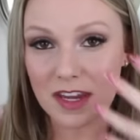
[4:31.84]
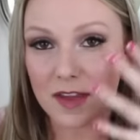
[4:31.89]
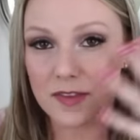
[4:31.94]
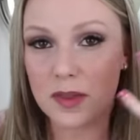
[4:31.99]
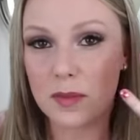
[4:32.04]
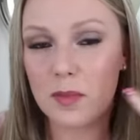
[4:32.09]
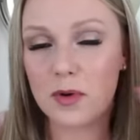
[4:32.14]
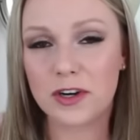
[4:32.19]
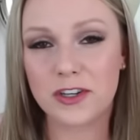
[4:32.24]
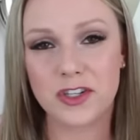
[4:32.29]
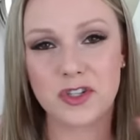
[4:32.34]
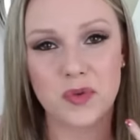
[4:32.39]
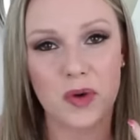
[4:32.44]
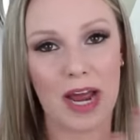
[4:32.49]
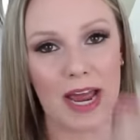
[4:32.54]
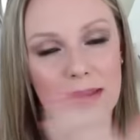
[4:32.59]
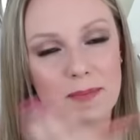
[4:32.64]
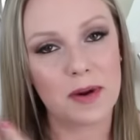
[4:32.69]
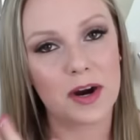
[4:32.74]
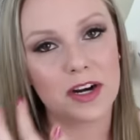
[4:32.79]
the more
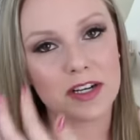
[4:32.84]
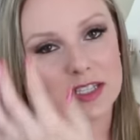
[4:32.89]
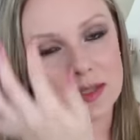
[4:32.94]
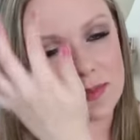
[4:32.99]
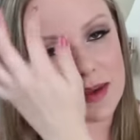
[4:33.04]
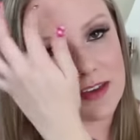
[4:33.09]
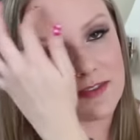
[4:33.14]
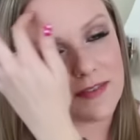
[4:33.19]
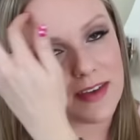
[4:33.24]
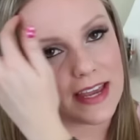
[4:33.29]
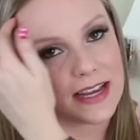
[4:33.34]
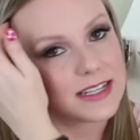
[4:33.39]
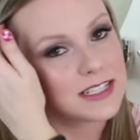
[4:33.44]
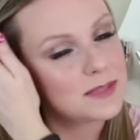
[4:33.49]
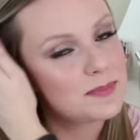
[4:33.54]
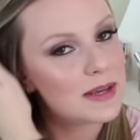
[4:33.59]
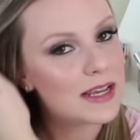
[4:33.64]
dry parts of my face,